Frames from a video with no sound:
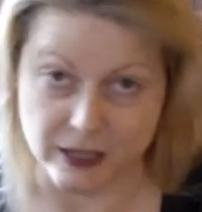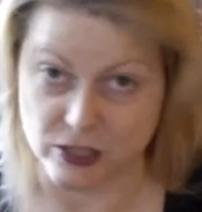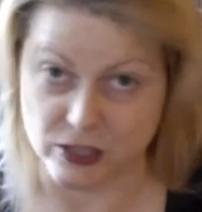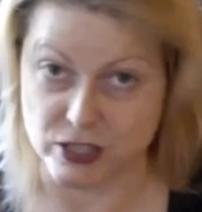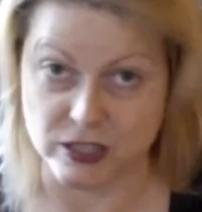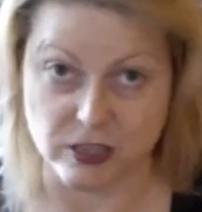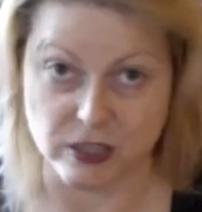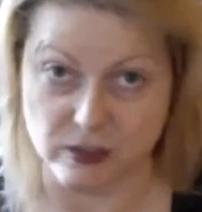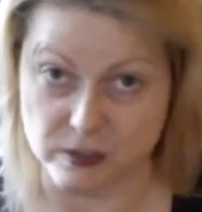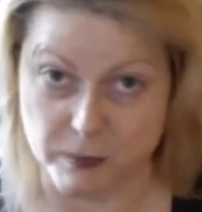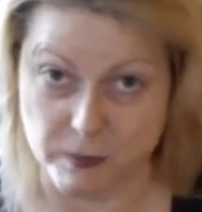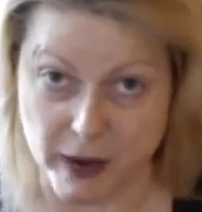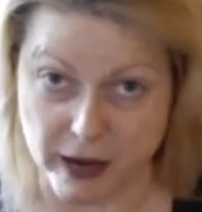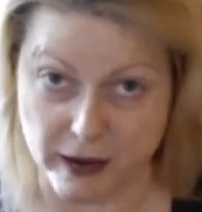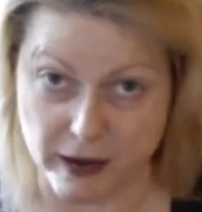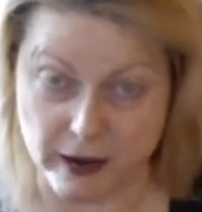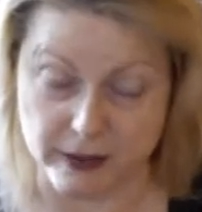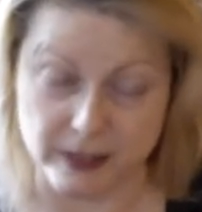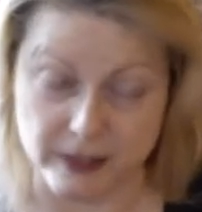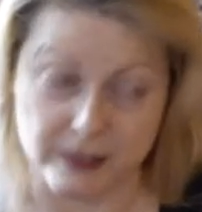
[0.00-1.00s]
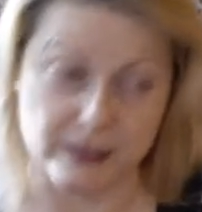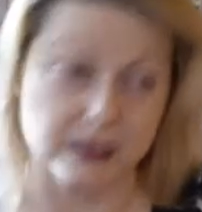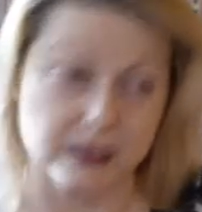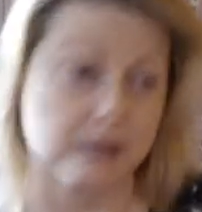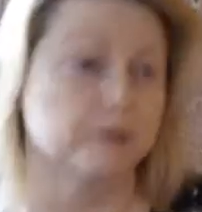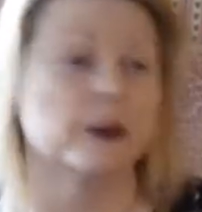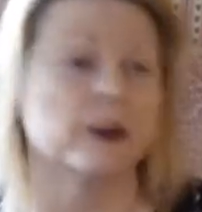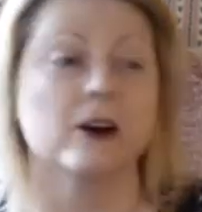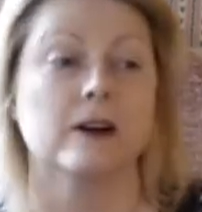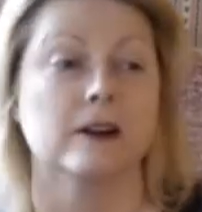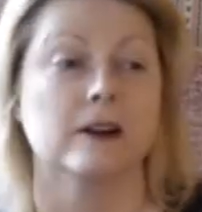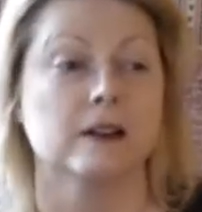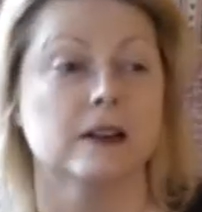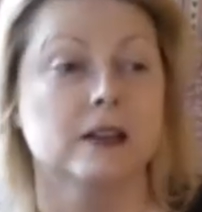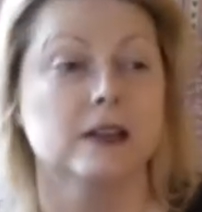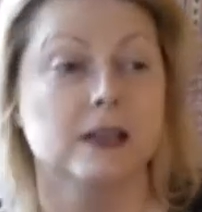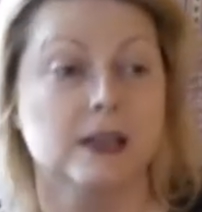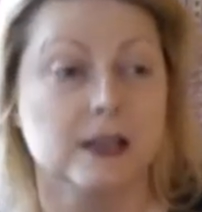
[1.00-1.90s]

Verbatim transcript: it just goes back on that same card.